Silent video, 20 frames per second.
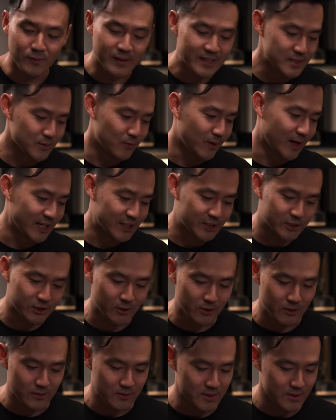reason why I
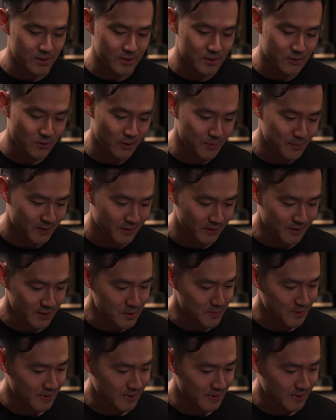chose soy milk is